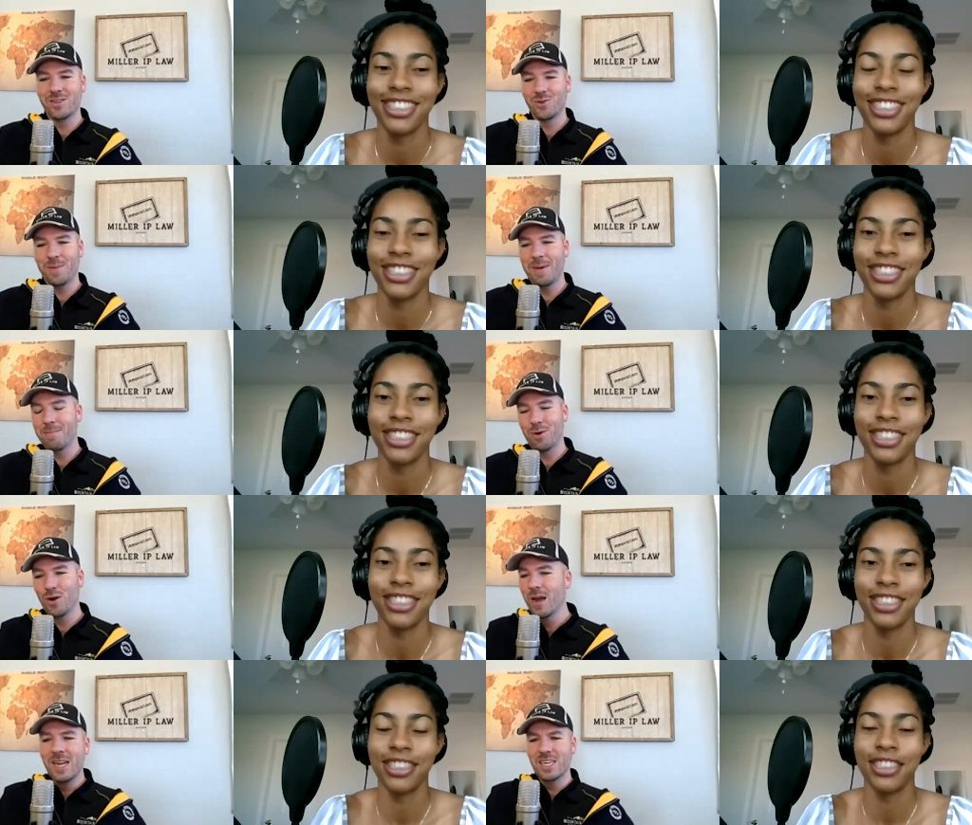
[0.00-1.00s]
Speaker 1: to
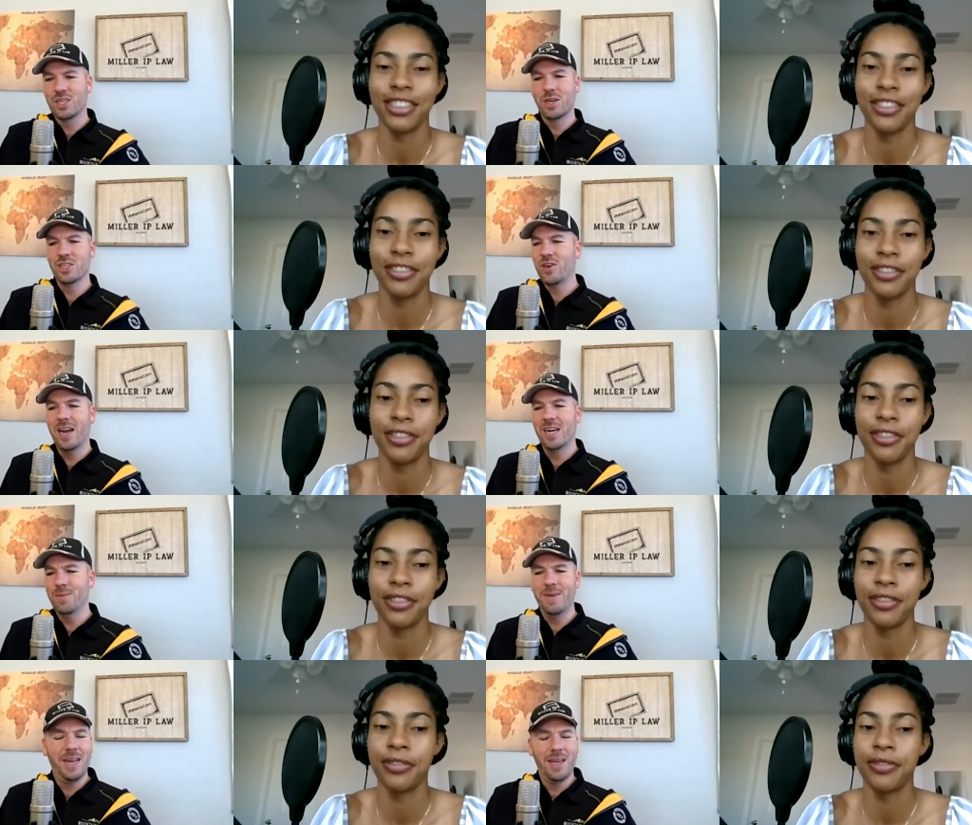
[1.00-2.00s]
remember. Just go to
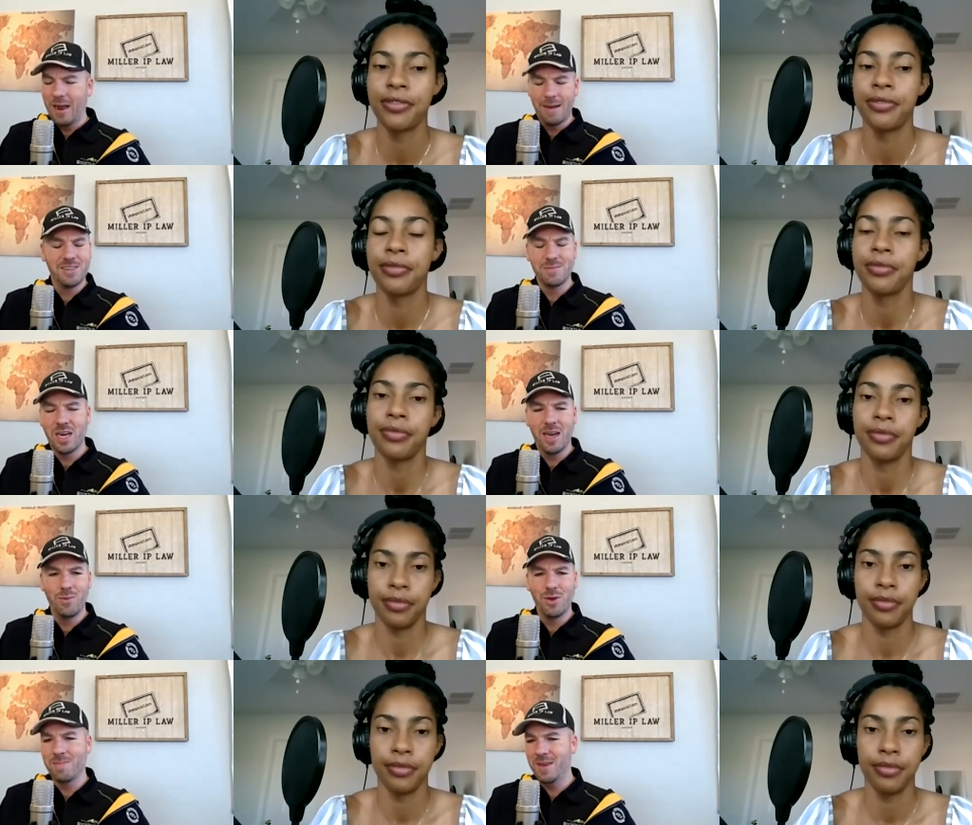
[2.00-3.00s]
strategy meeting, grab some
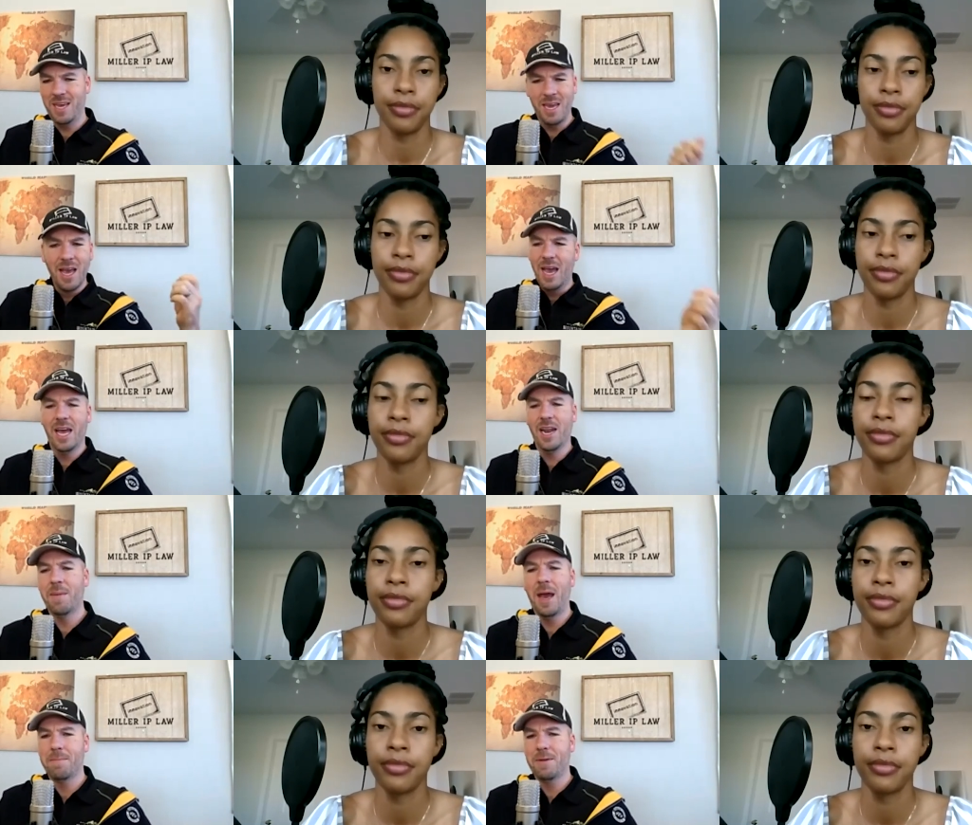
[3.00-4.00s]
time with me, and
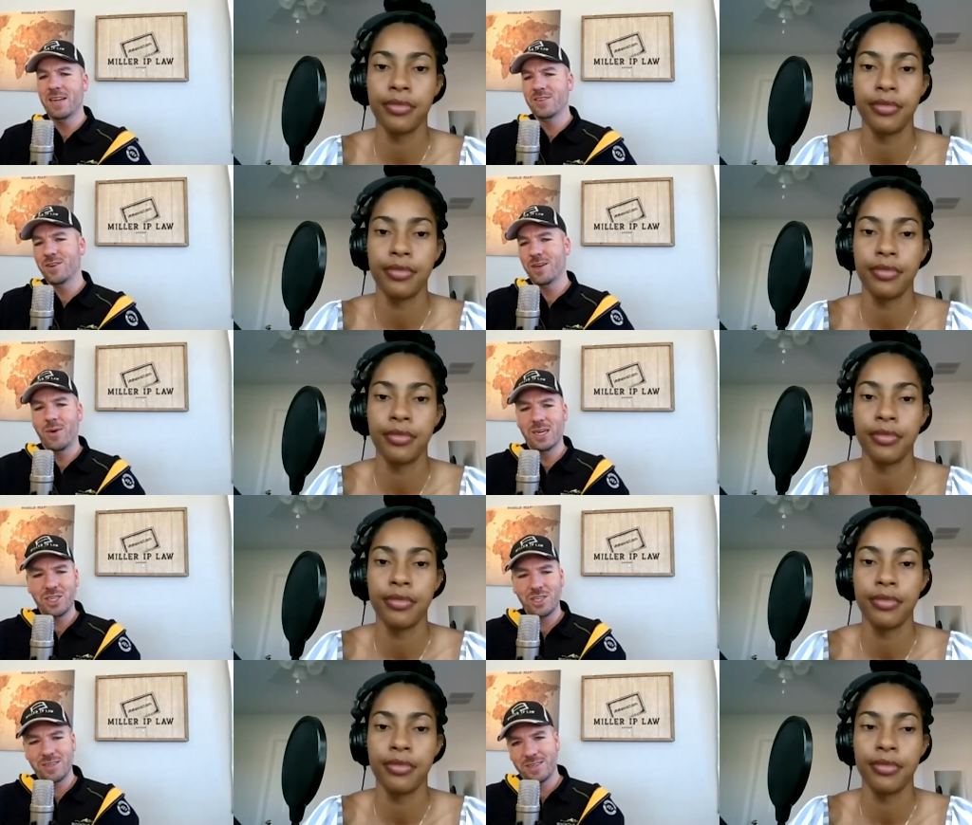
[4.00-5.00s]
I'm happy to answer any
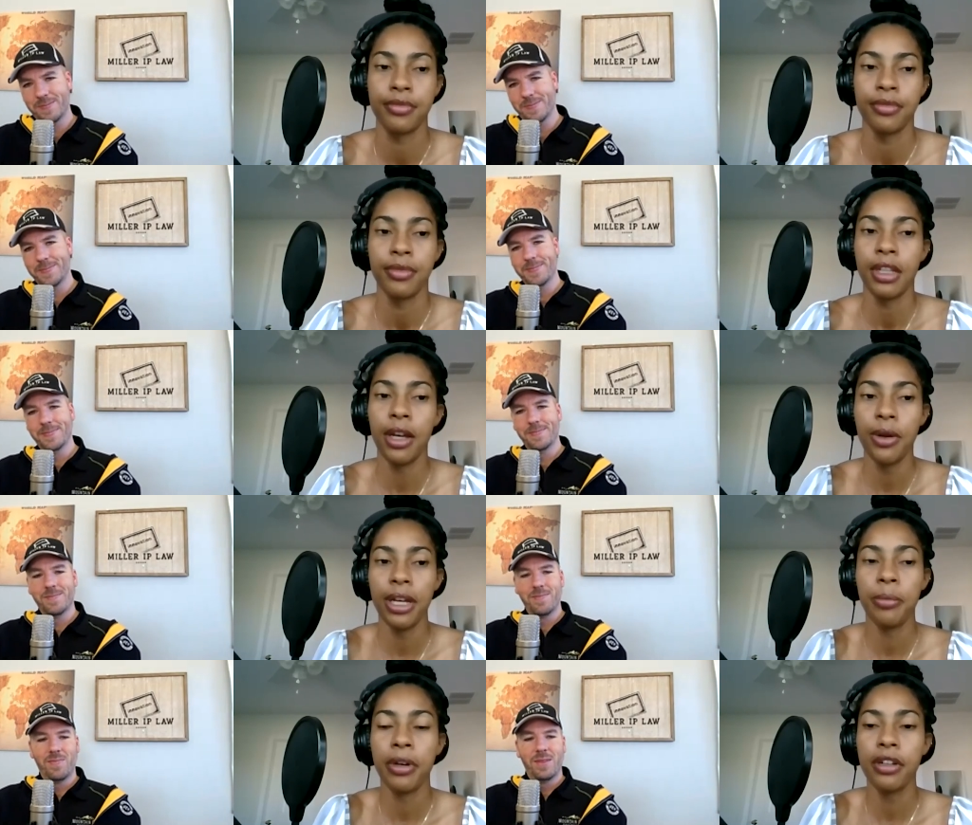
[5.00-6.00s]
questions.
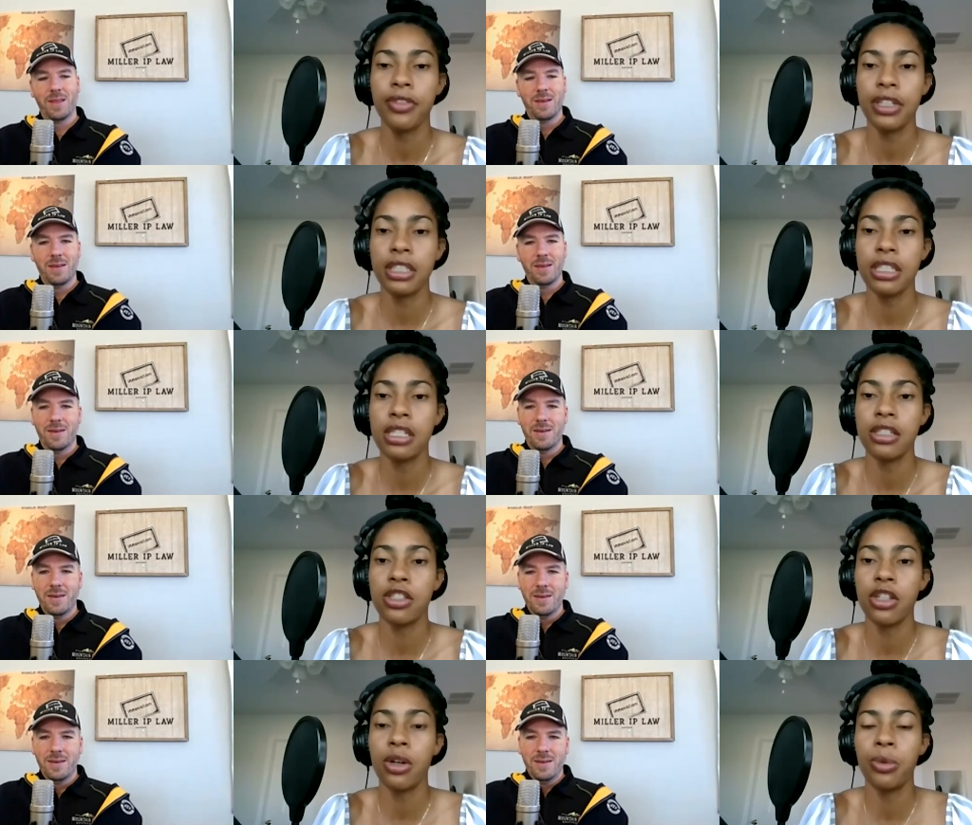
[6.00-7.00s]
Speaker 2: Okay, perfect.
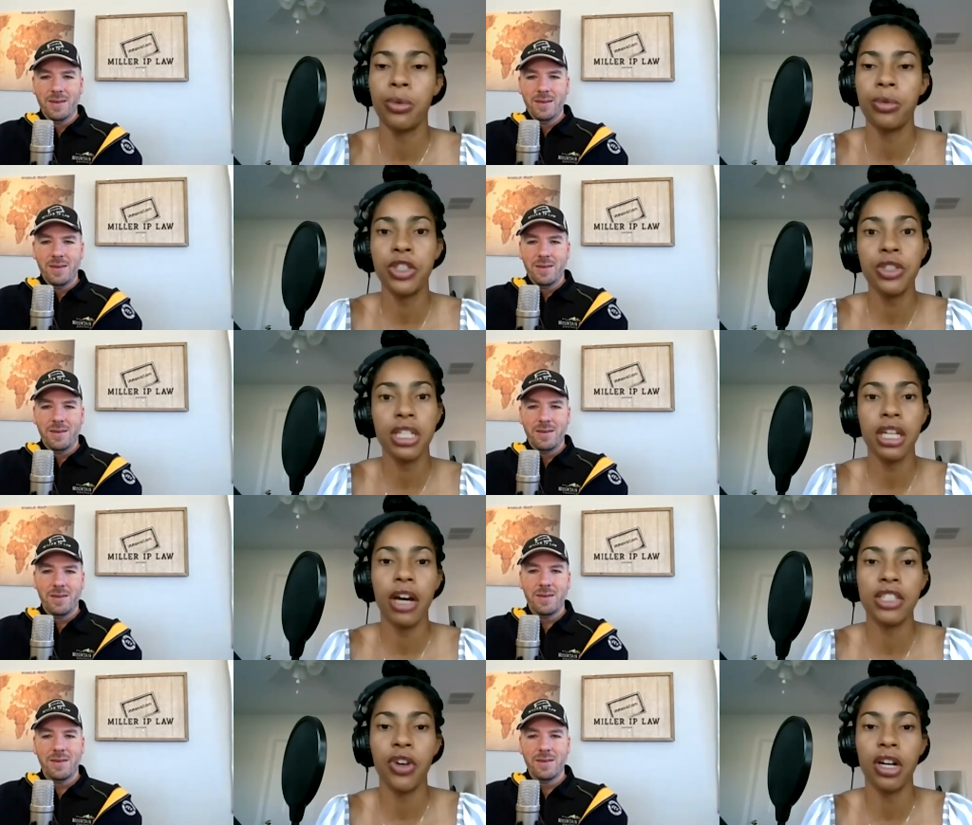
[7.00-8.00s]
And so, would you say
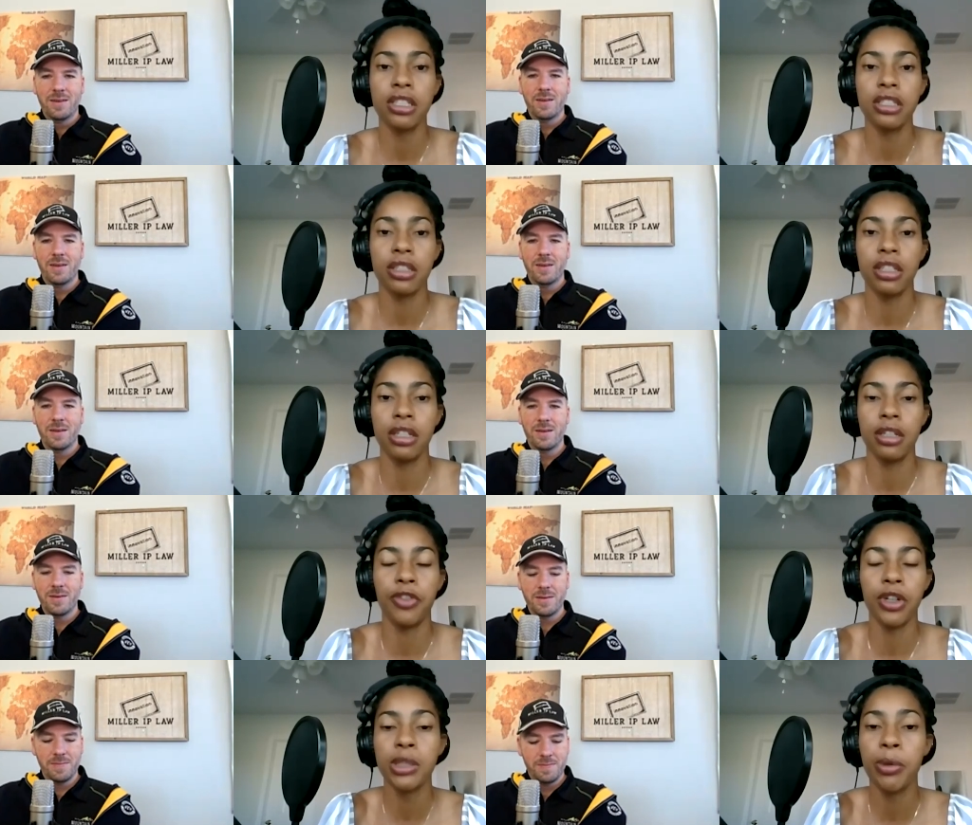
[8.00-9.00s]
that as far as
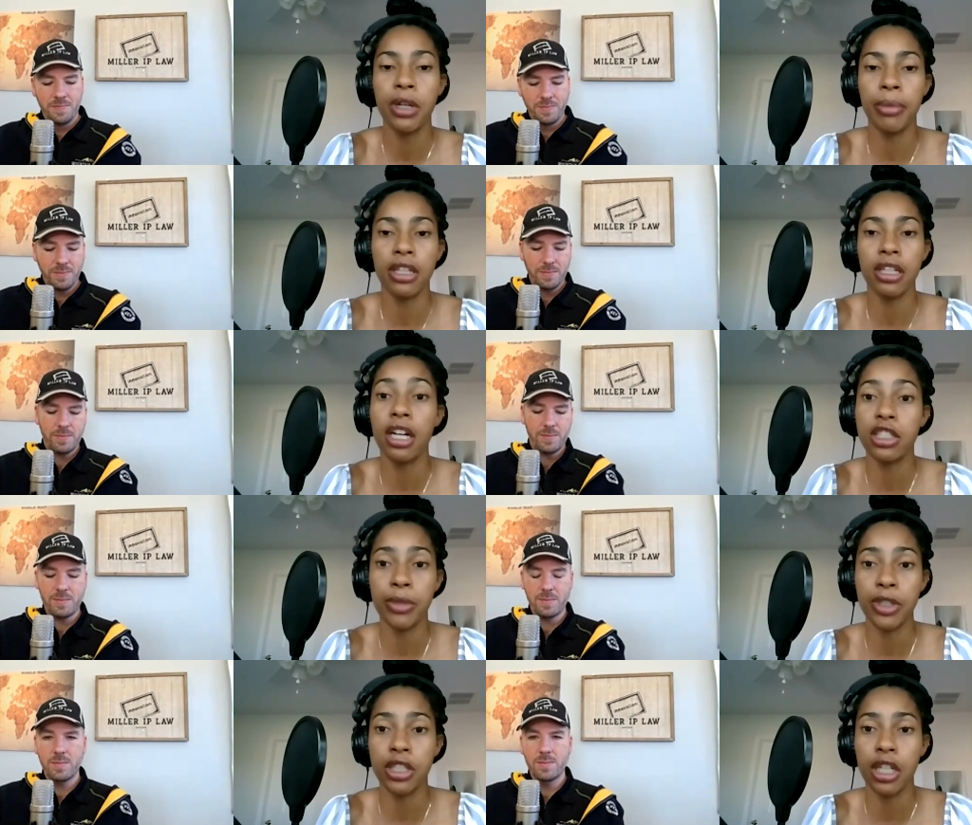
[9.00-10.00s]
the first point about the
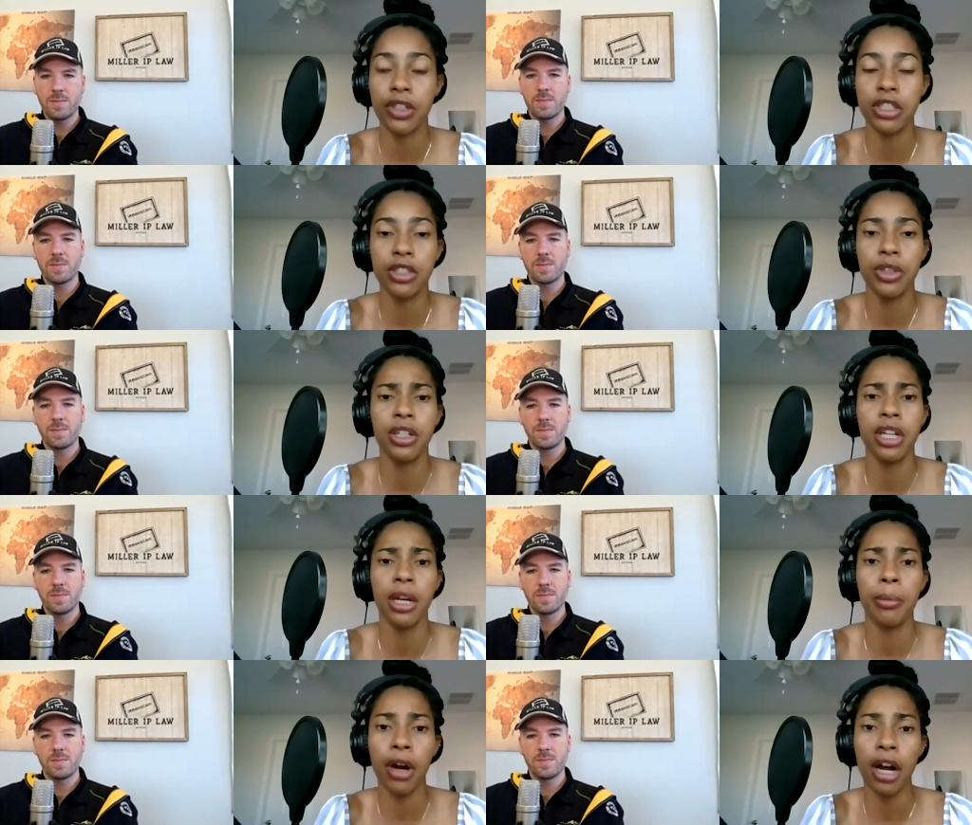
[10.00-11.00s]
customer service, do you think you
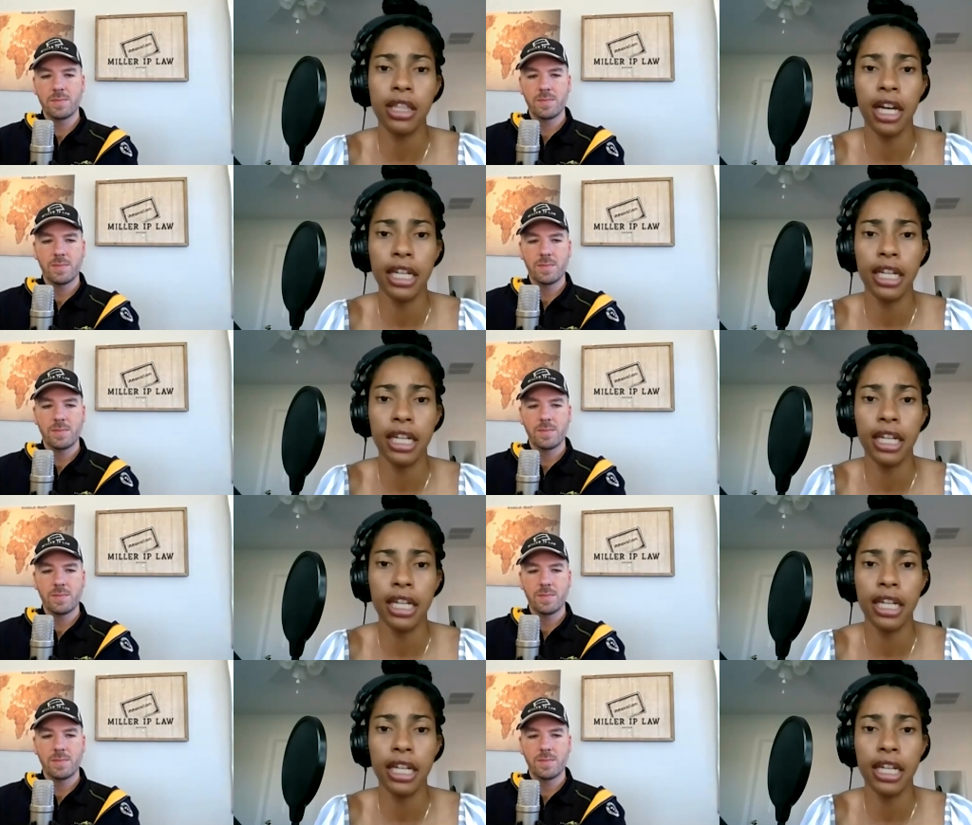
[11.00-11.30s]
kind of brought that